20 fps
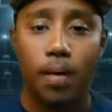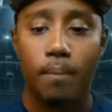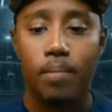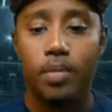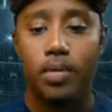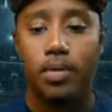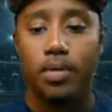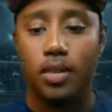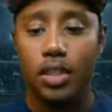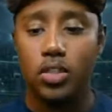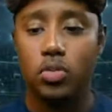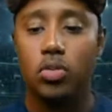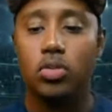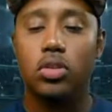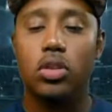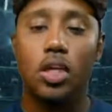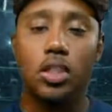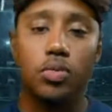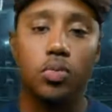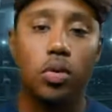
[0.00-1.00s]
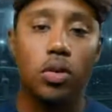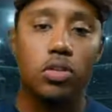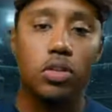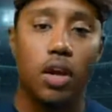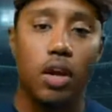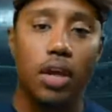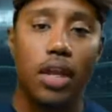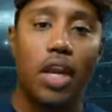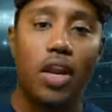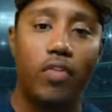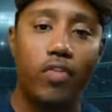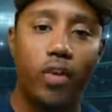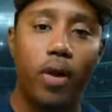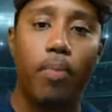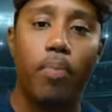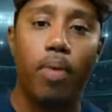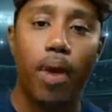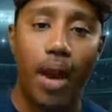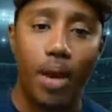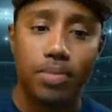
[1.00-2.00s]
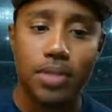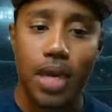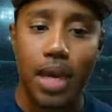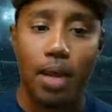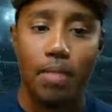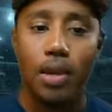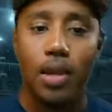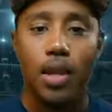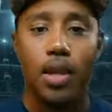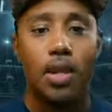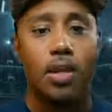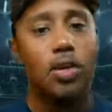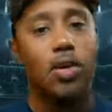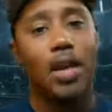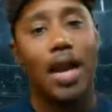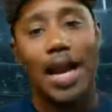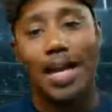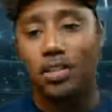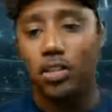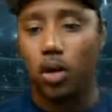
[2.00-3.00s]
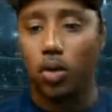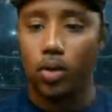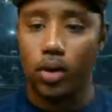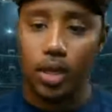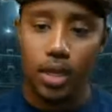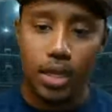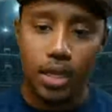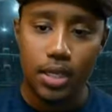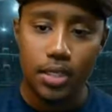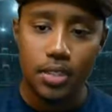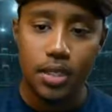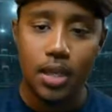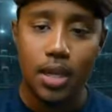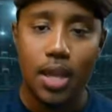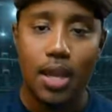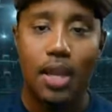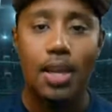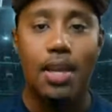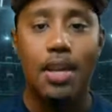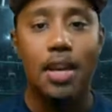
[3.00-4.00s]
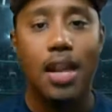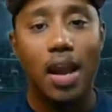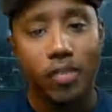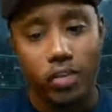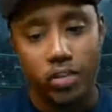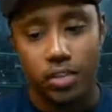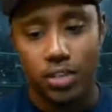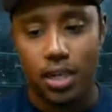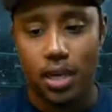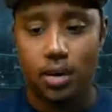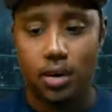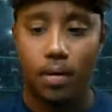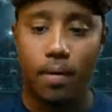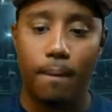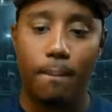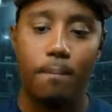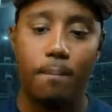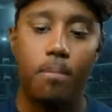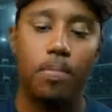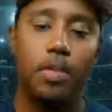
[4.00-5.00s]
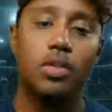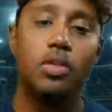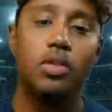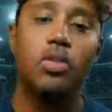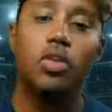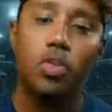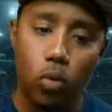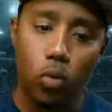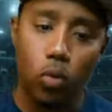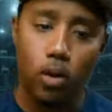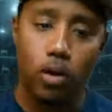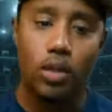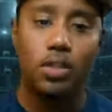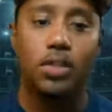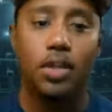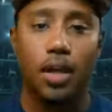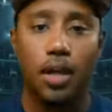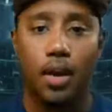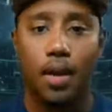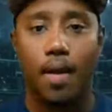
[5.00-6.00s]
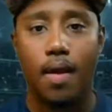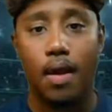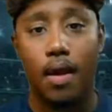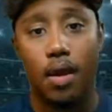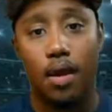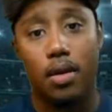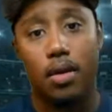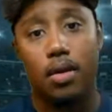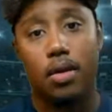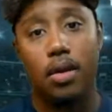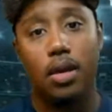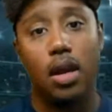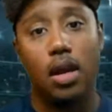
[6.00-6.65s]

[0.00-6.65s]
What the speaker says: This was Clutch Sports Talk NFL Primetime. You guys know what it is. Never settle till the work is done. Good